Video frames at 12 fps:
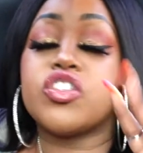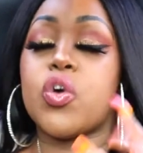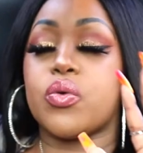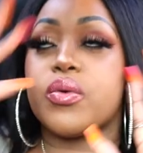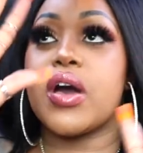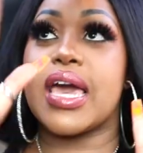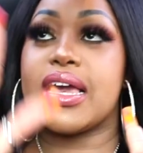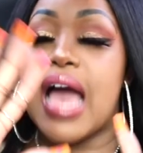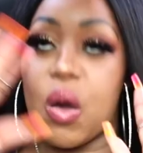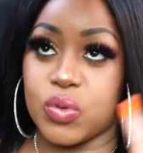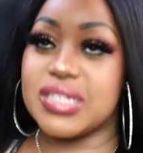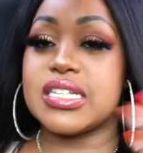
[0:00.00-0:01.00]
I, no, okay,
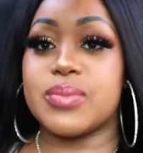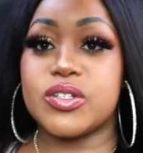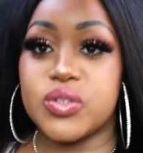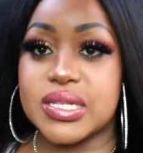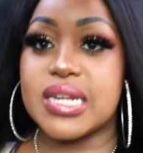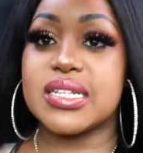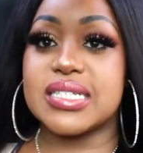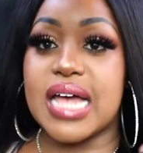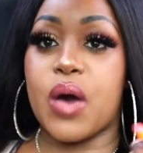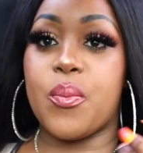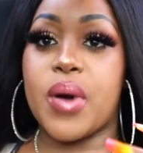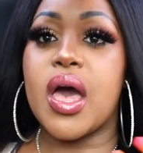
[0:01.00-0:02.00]
I wouldn't say it's my two standards
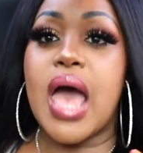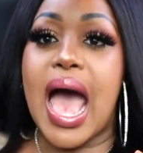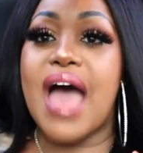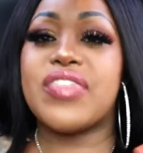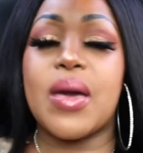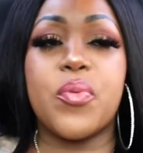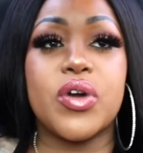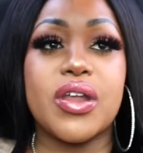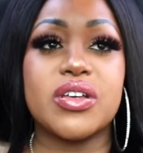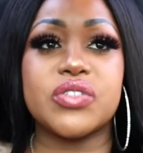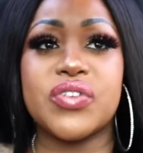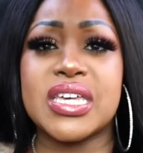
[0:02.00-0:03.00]
now, but at that point
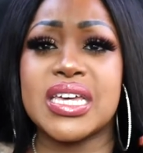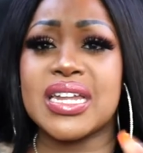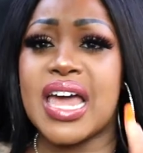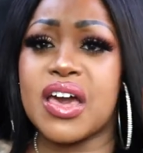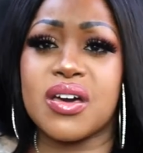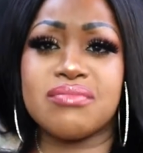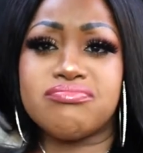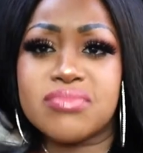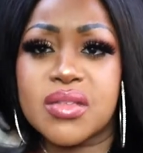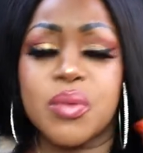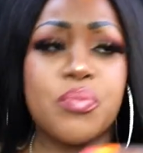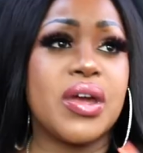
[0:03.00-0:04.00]
I was thinking like
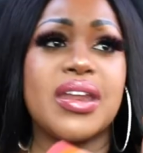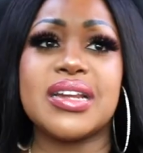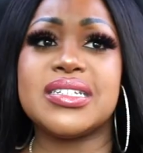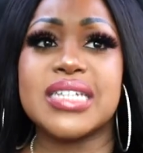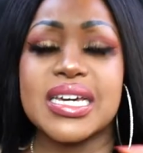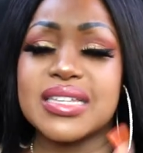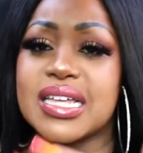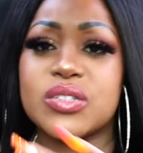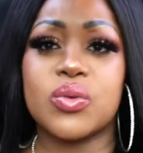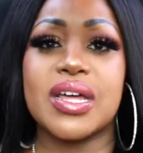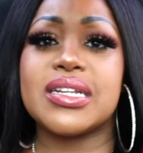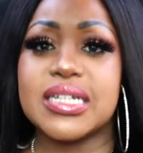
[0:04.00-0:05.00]
bread and dick, that's
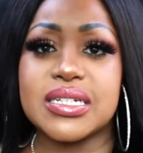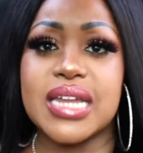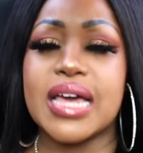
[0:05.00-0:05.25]
all I need.